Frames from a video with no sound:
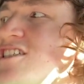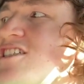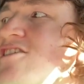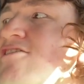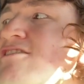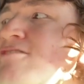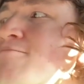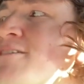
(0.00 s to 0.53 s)

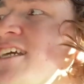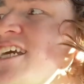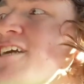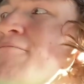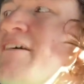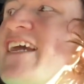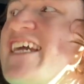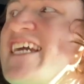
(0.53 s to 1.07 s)
those
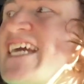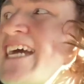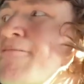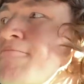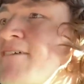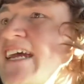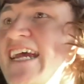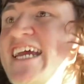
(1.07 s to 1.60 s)
peak pay
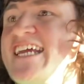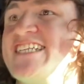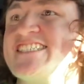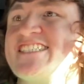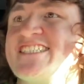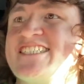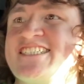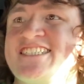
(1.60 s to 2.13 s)

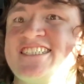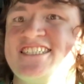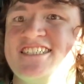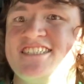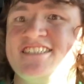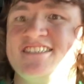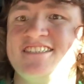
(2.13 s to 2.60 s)
campaigns.